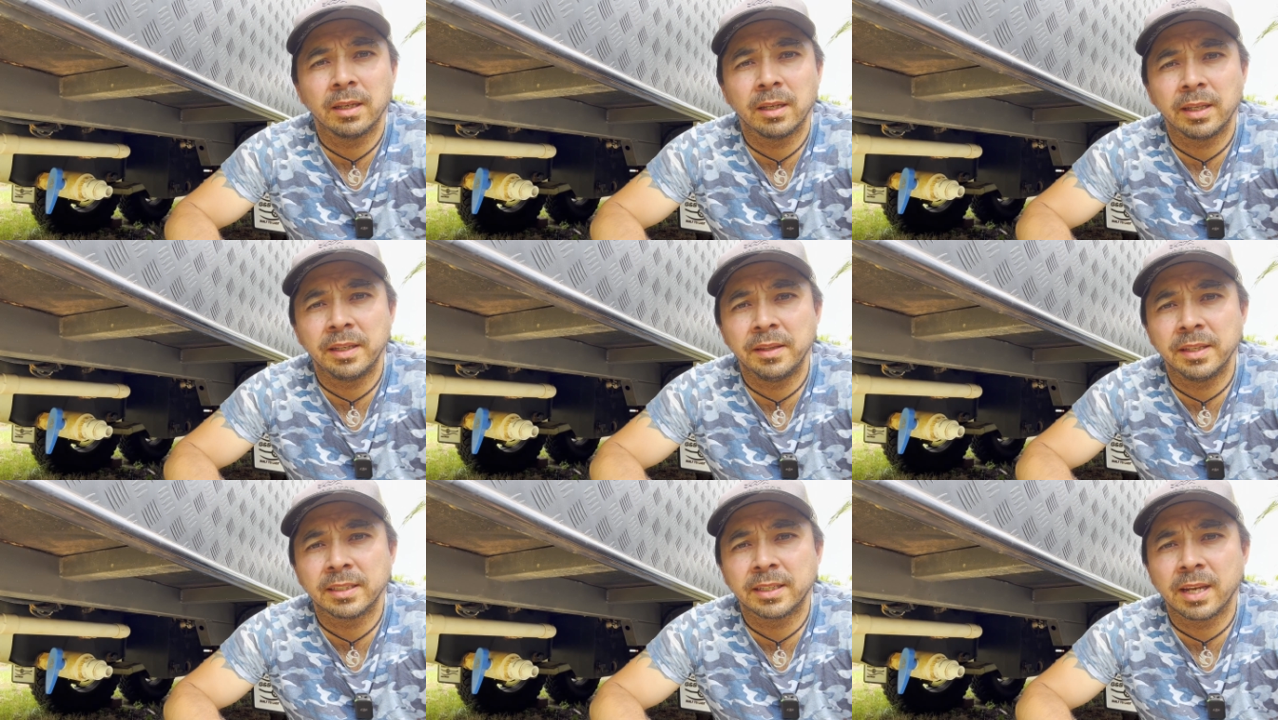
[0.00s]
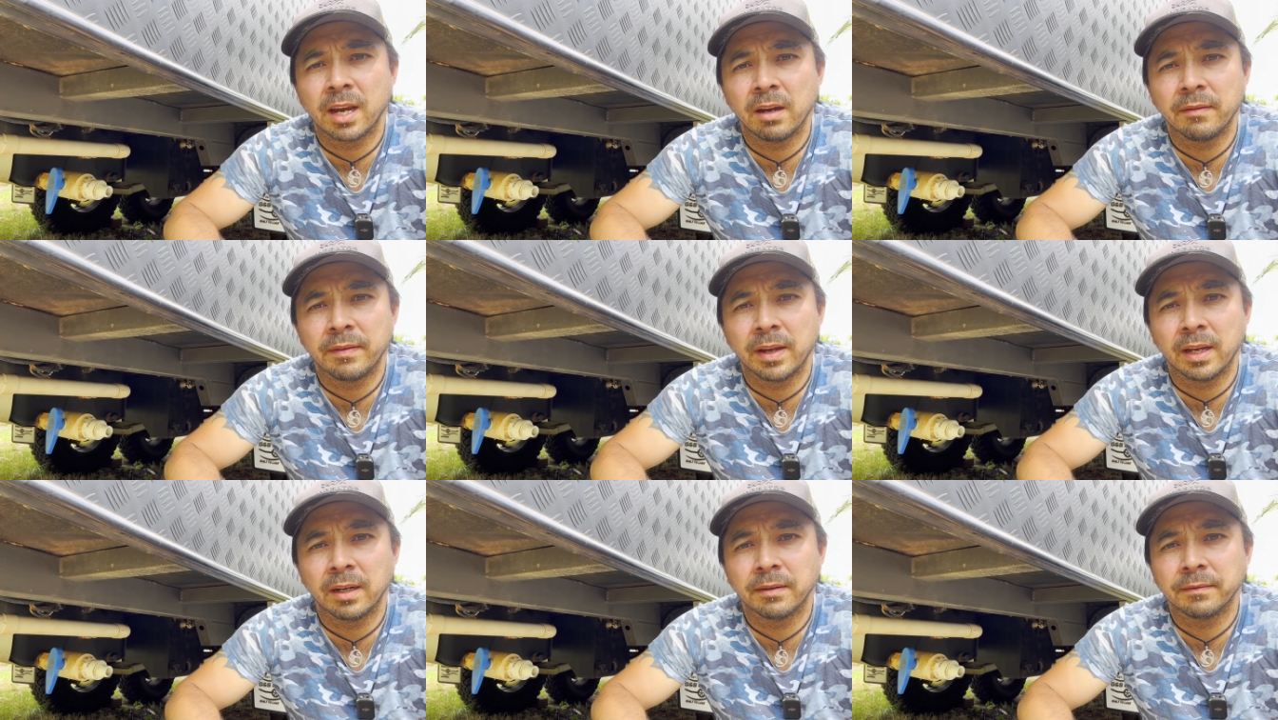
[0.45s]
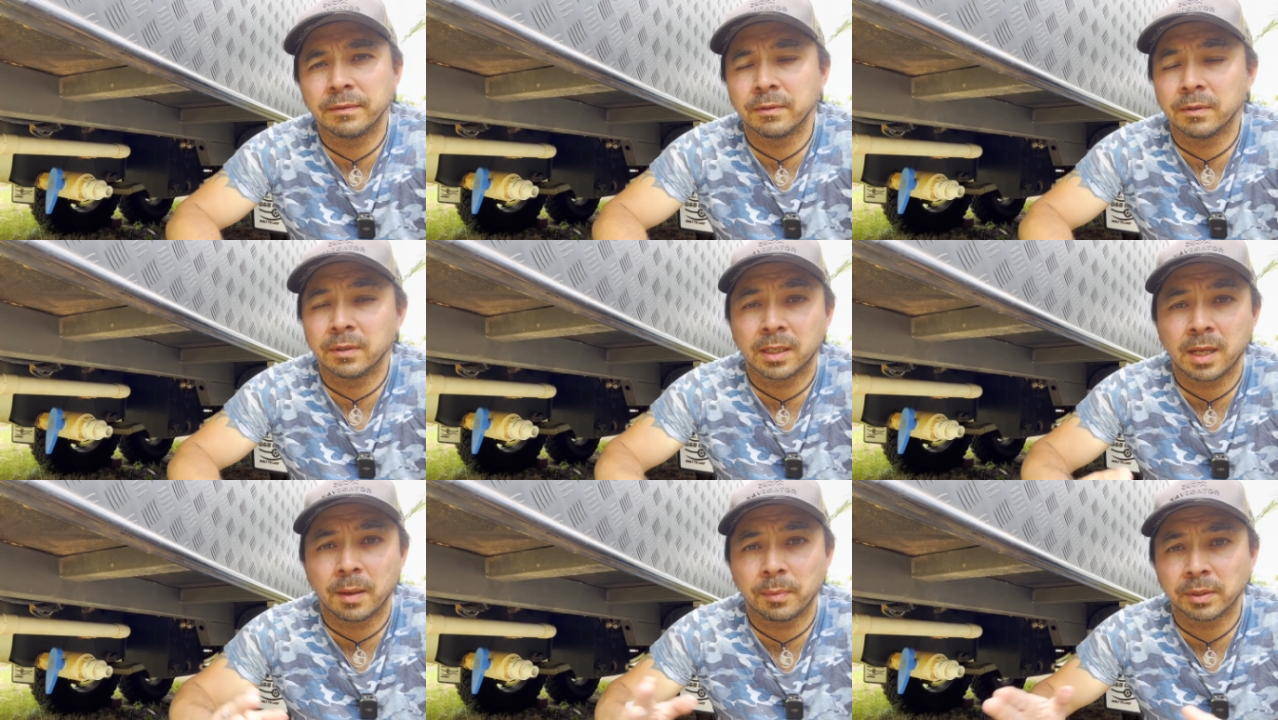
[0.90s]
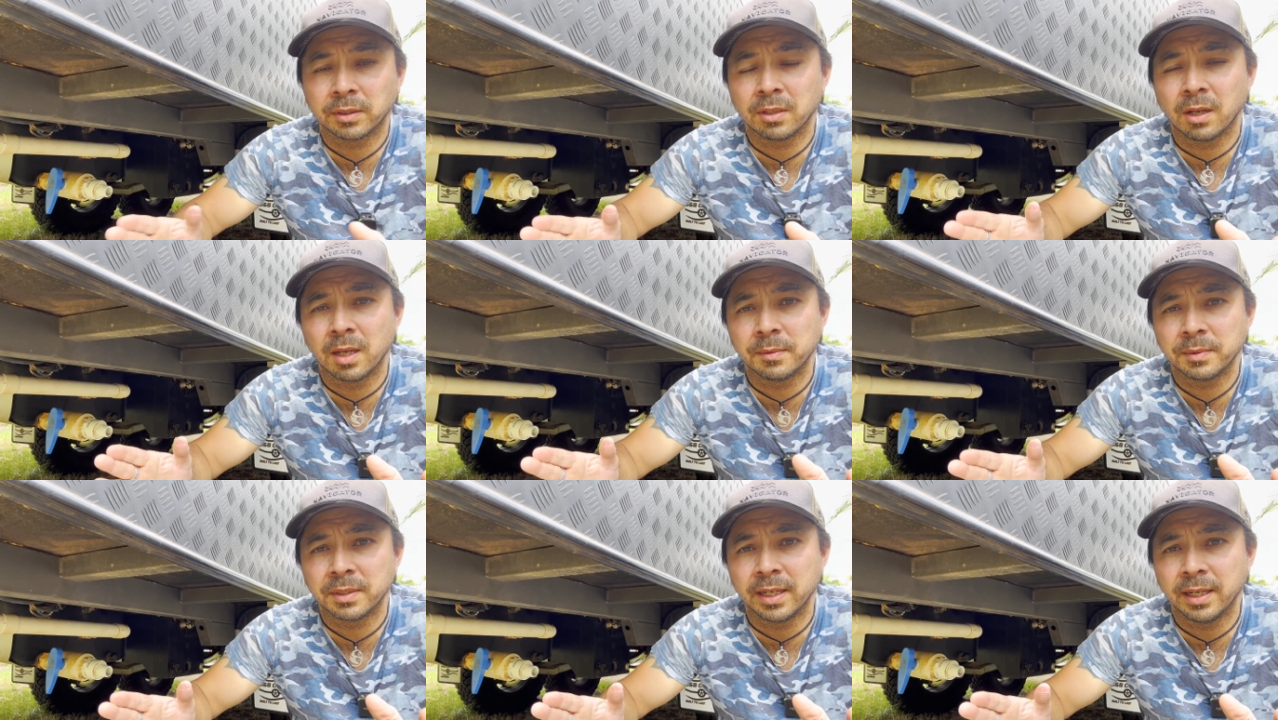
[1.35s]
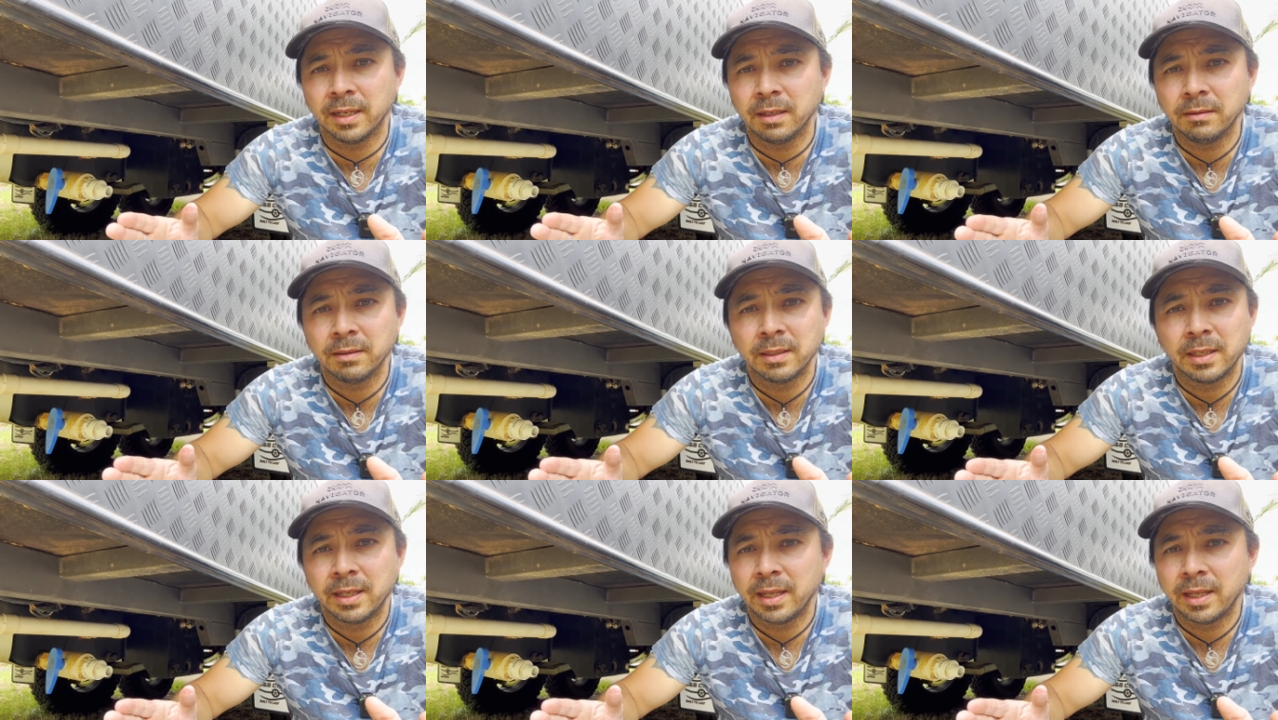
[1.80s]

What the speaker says: in this caravan for a couple of times now,